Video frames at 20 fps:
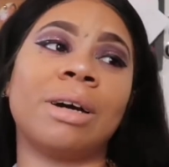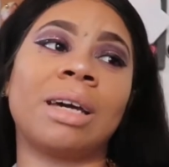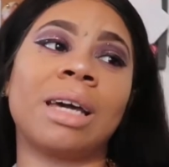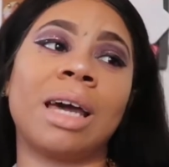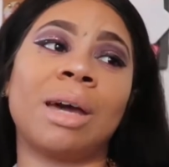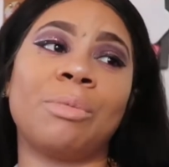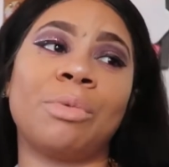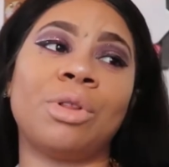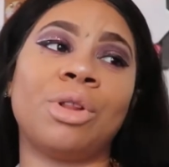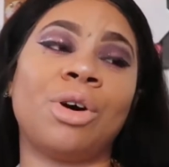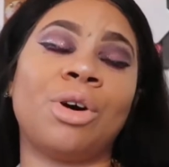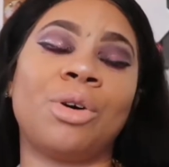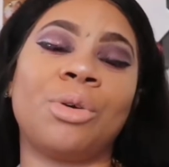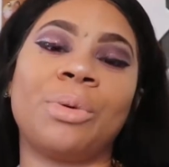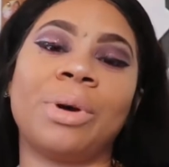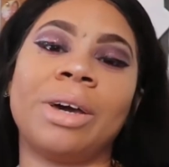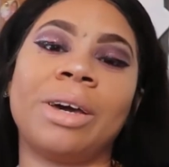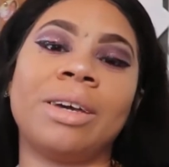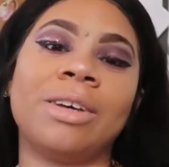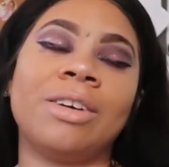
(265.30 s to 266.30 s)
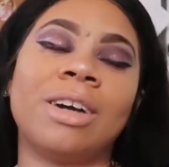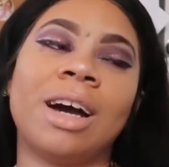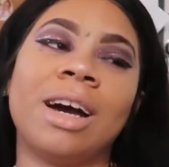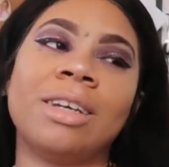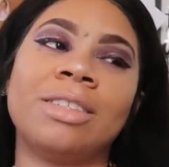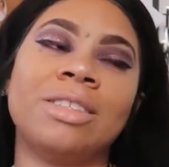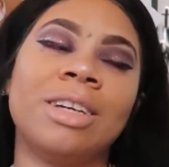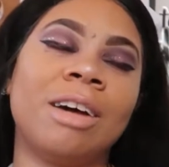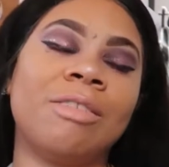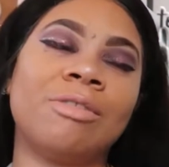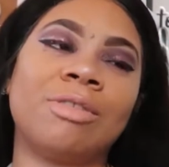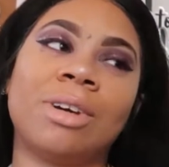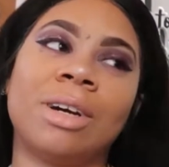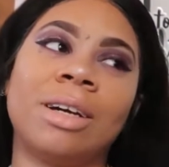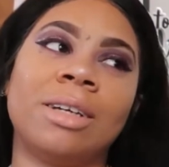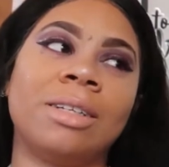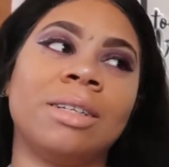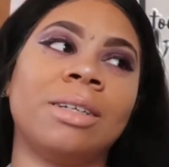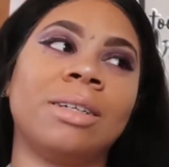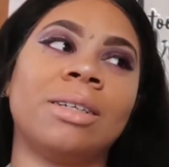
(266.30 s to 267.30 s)
I came a long way, you guys. You have no
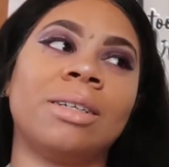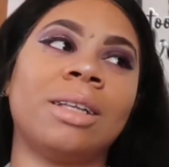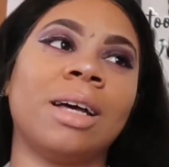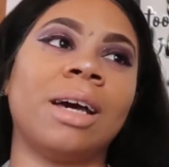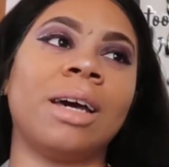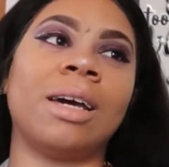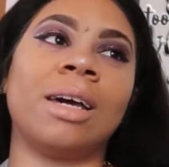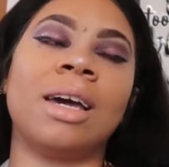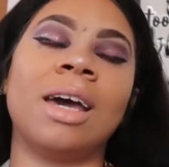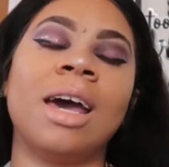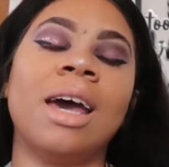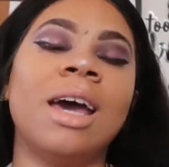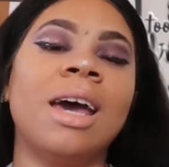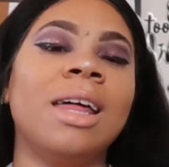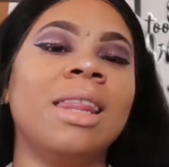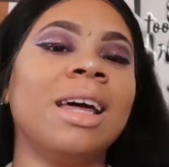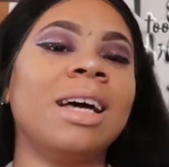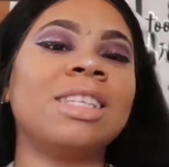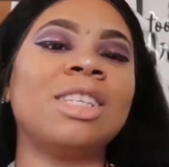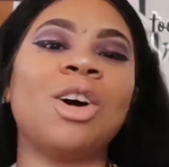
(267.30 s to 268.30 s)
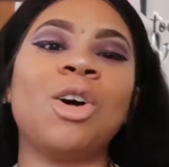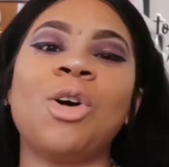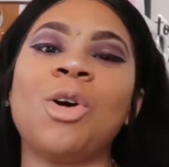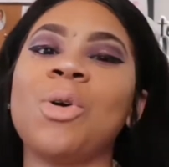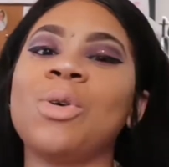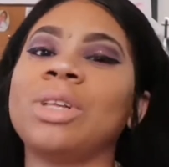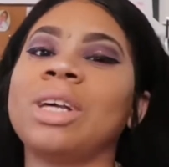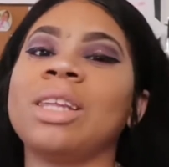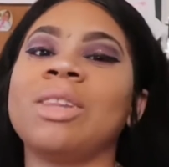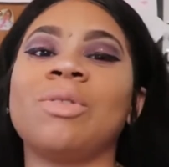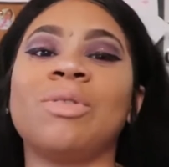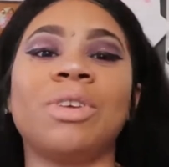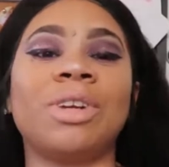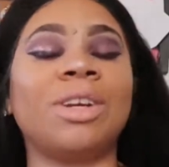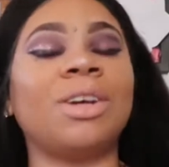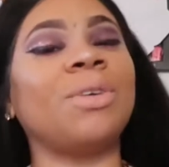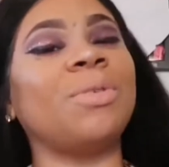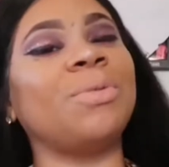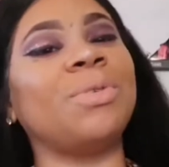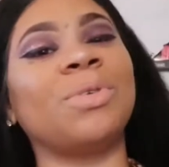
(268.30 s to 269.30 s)
idea. Like, that's a whole nother
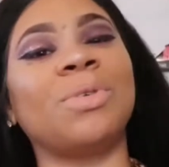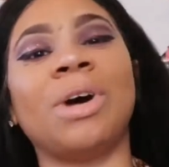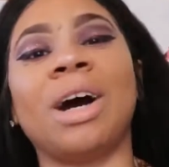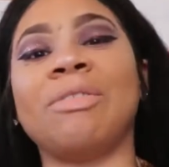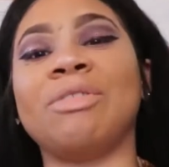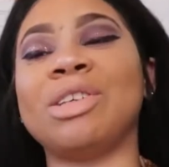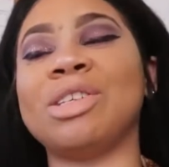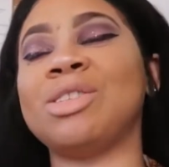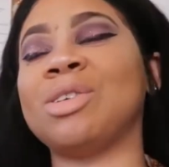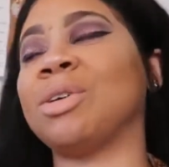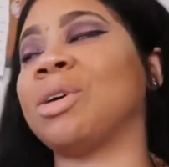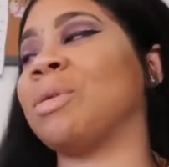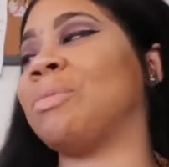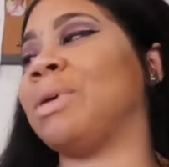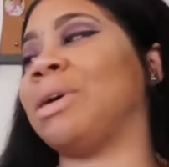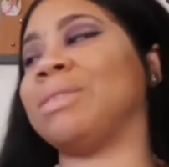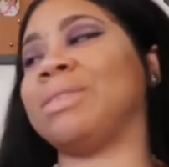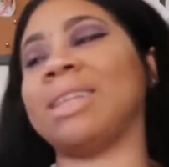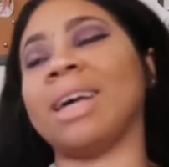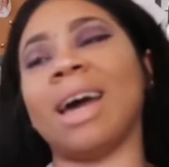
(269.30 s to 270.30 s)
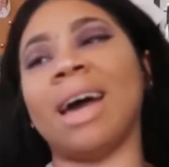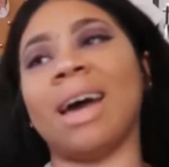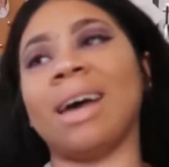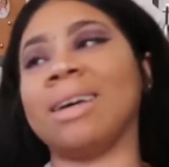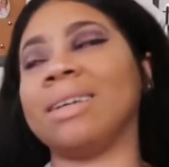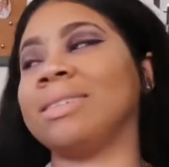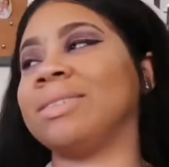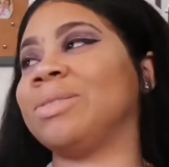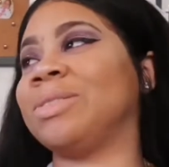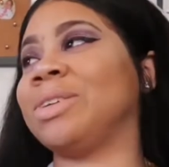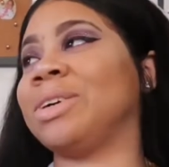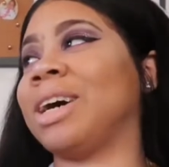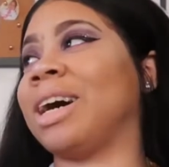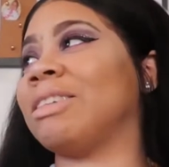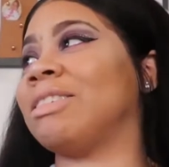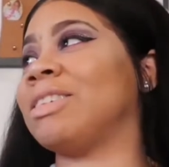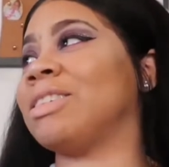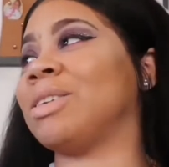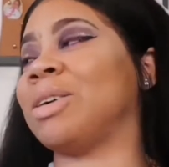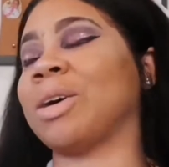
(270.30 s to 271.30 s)
video. We won't have to talk about that. We won't
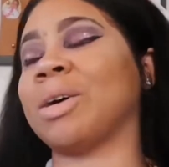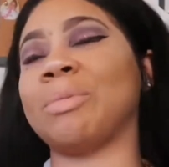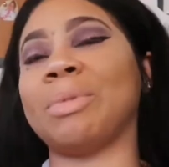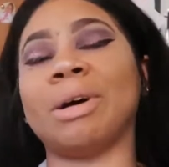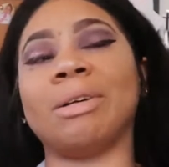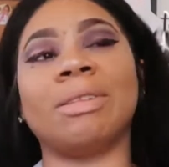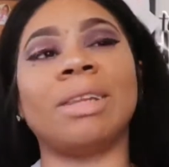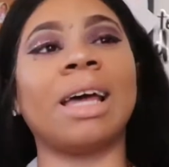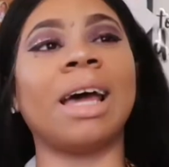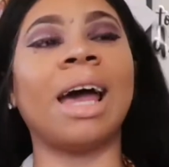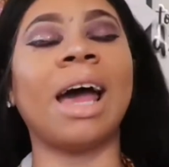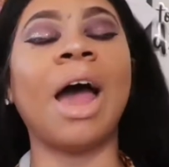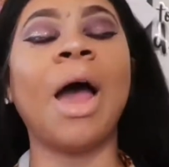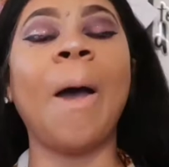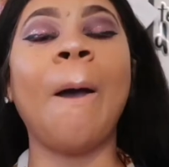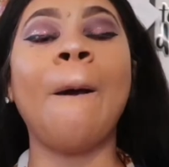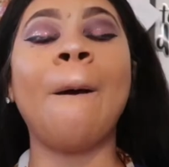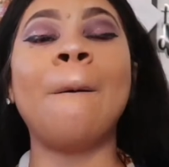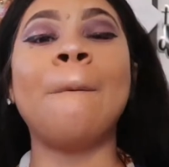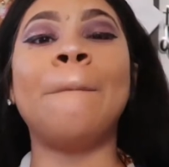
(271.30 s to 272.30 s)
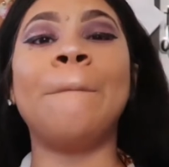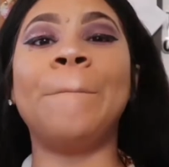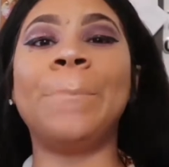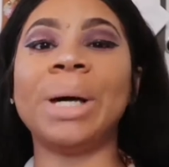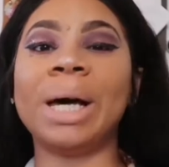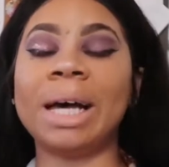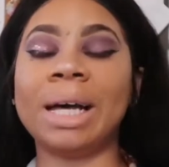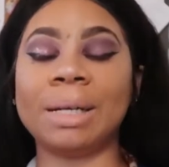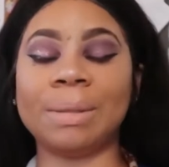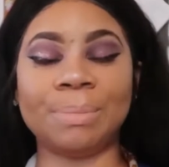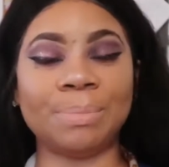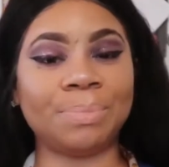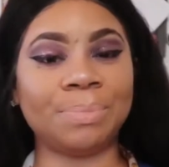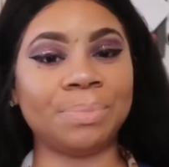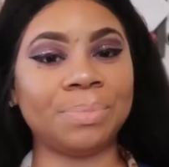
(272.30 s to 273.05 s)
have to talk about that. But,